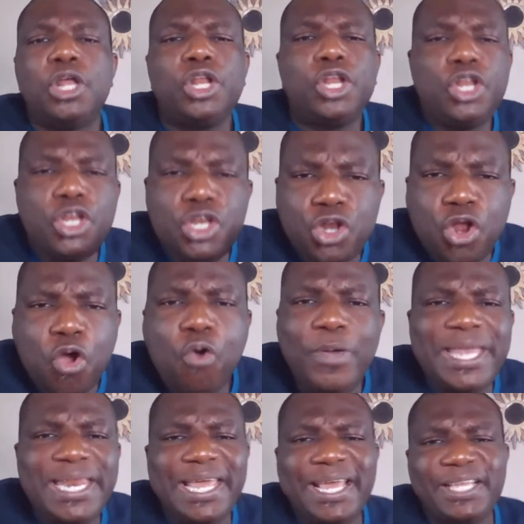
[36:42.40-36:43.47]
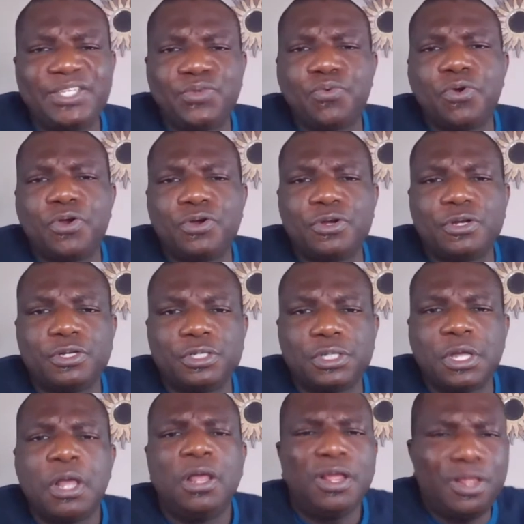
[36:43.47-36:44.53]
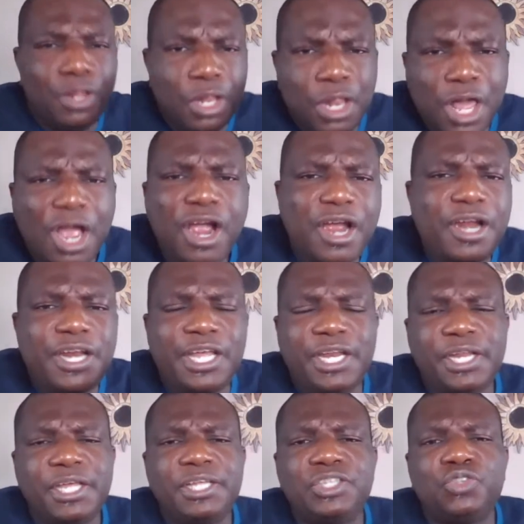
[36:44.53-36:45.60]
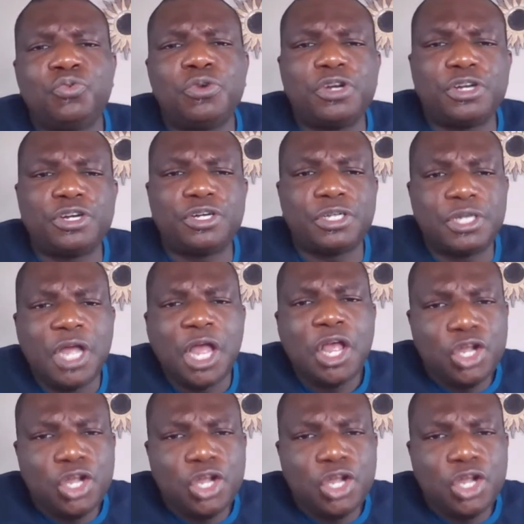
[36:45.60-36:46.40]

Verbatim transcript: knowing His Word learning His Word,